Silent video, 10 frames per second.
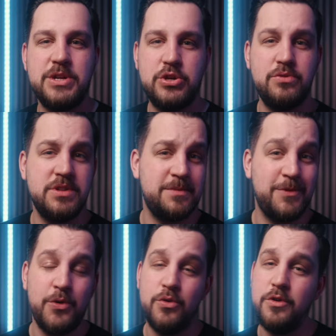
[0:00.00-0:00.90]
shooting some
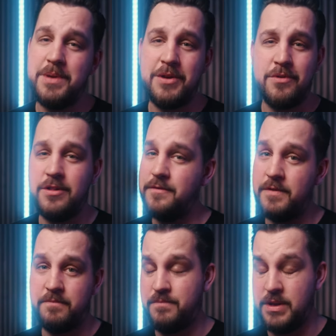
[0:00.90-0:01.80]
cool B-roll of
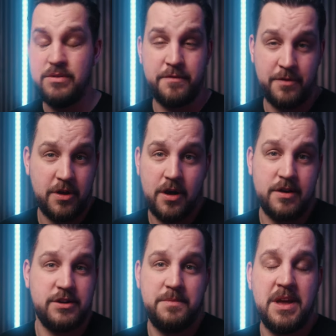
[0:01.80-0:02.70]
a beautiful
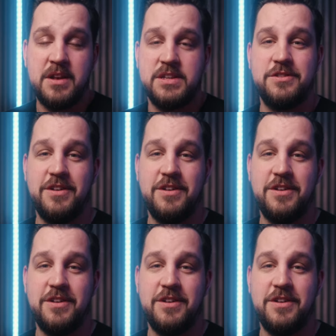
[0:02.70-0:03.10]
car, to be honest.